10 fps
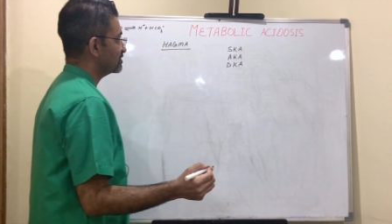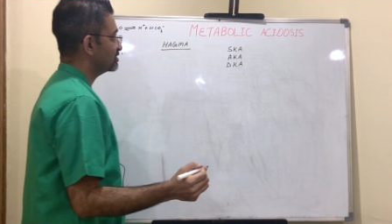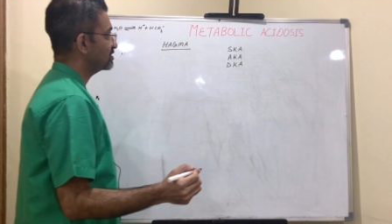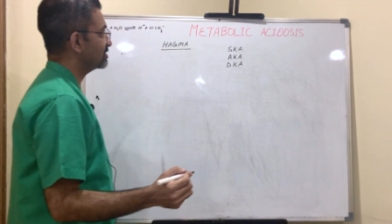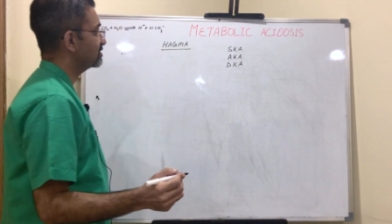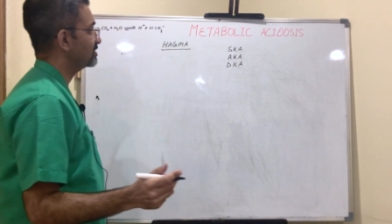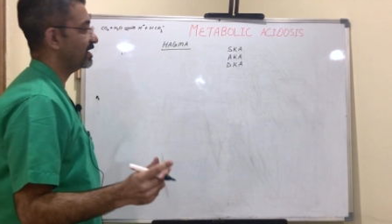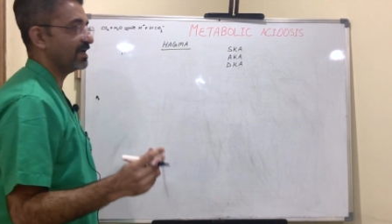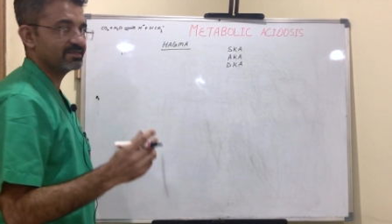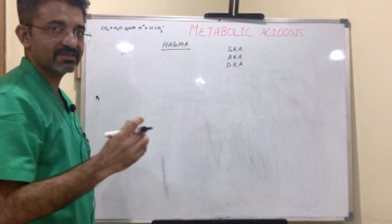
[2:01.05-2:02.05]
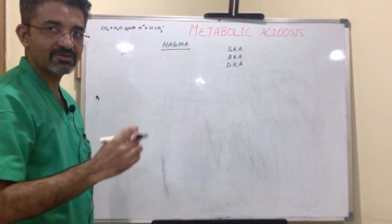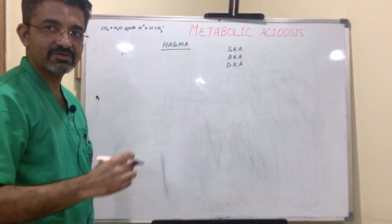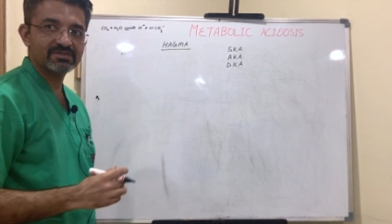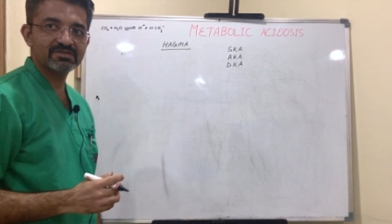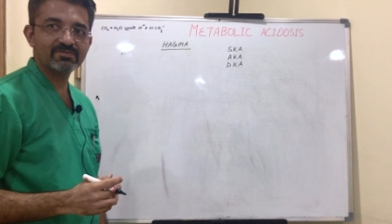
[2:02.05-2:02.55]
It is
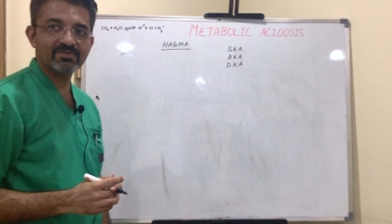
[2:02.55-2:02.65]
acidosis in